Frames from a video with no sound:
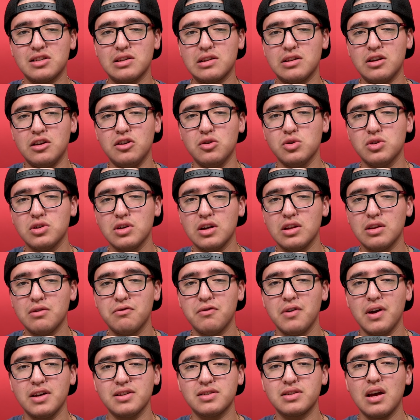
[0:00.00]
to the user
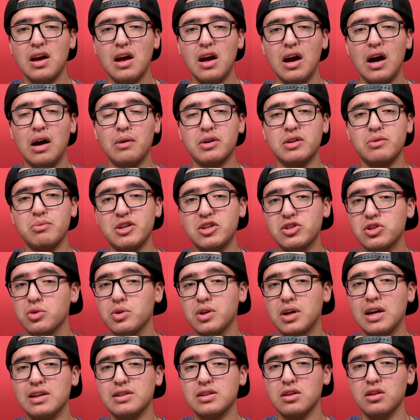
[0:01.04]
interface. I'm going to be showing
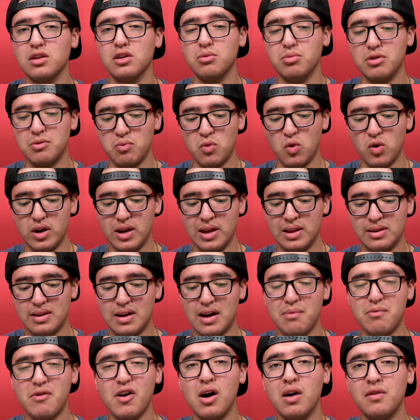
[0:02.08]
you guys a little bit more in
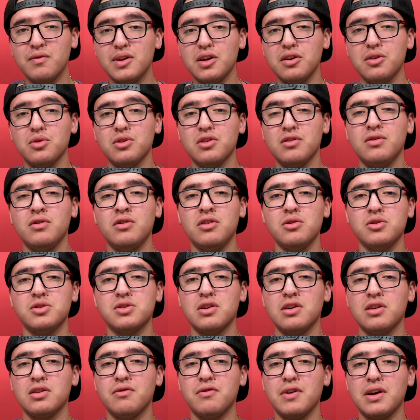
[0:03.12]
depth of the user
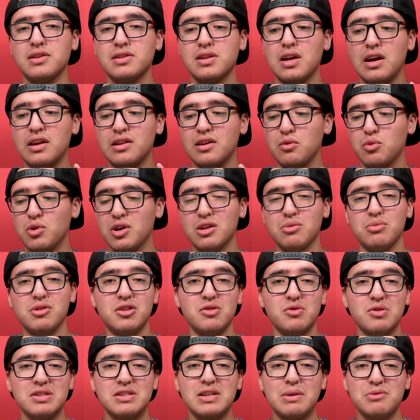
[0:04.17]
interface, and then we're going to be
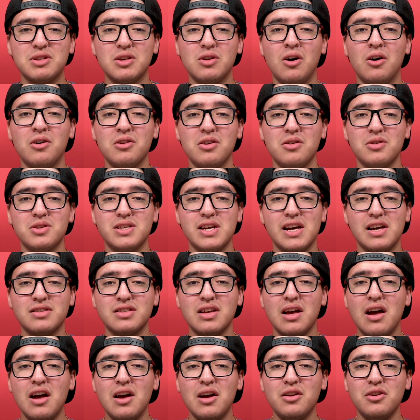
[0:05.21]
doing some audio tests
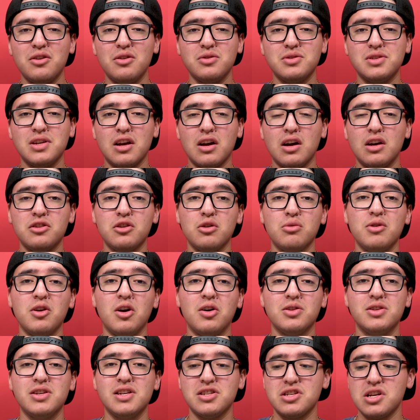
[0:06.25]
using Adobe
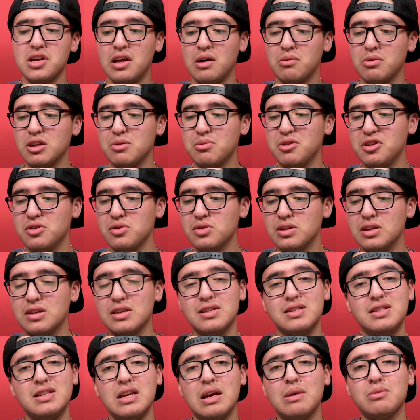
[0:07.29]
Audition. I'm going to be using the
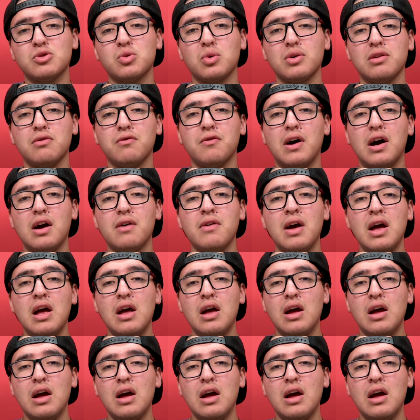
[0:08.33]
CM25